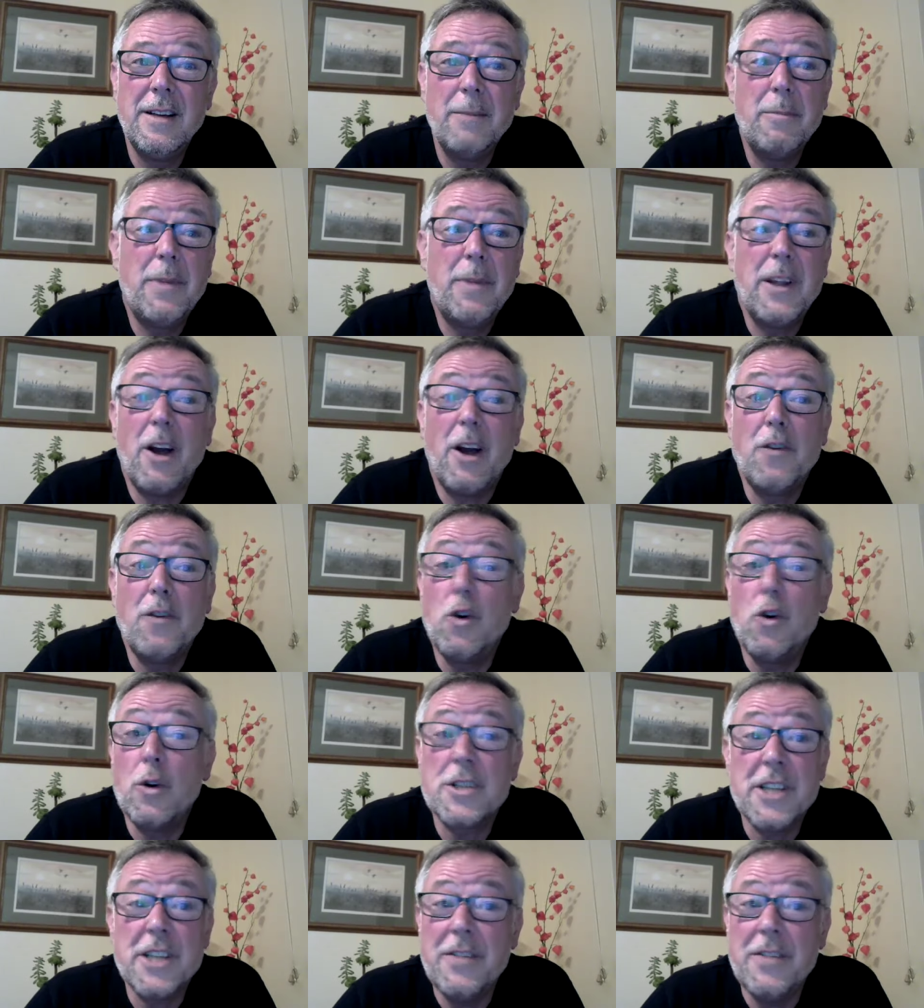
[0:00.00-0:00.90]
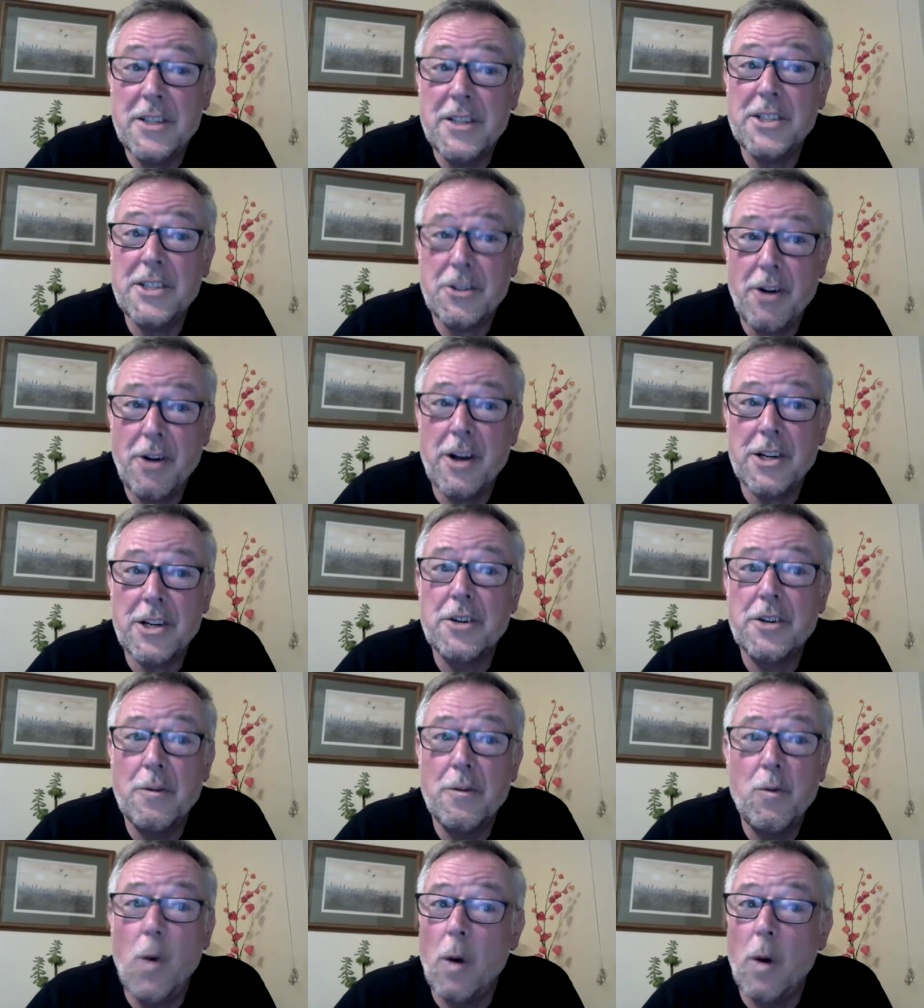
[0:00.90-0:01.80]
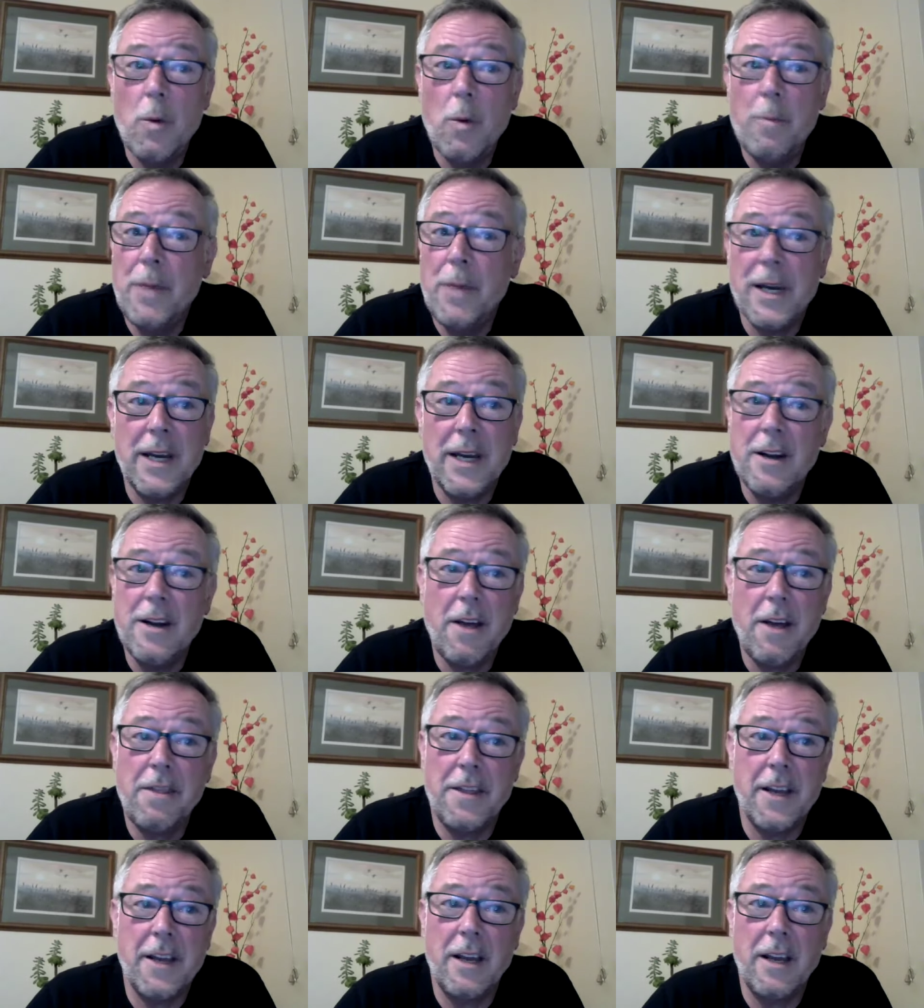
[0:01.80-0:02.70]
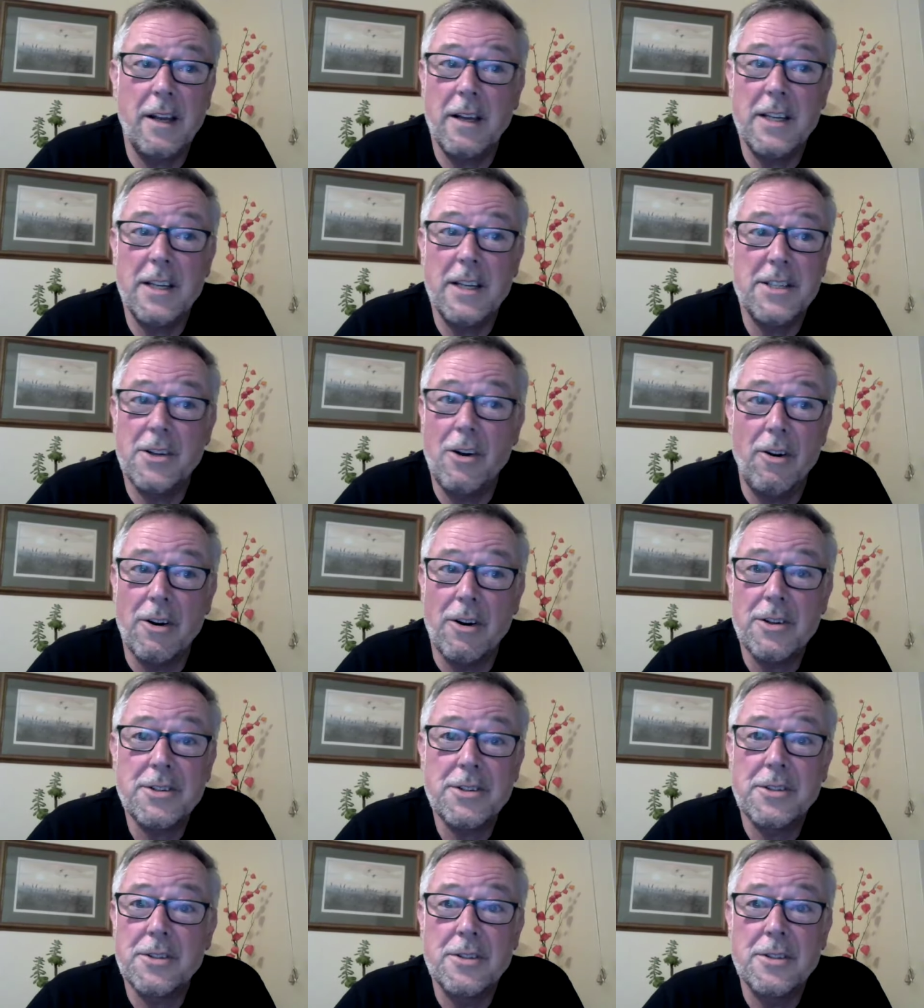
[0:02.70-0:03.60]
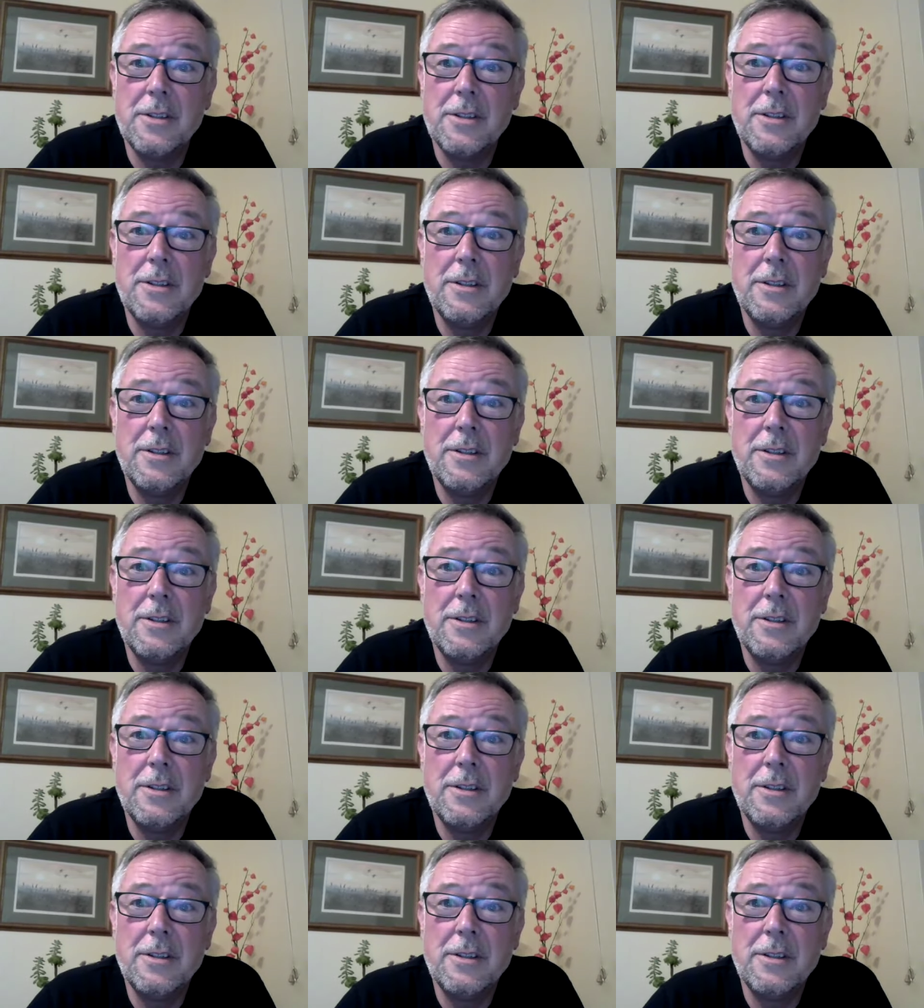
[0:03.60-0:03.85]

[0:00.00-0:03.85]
But of course, in the destruction of what will be, nothing is lost.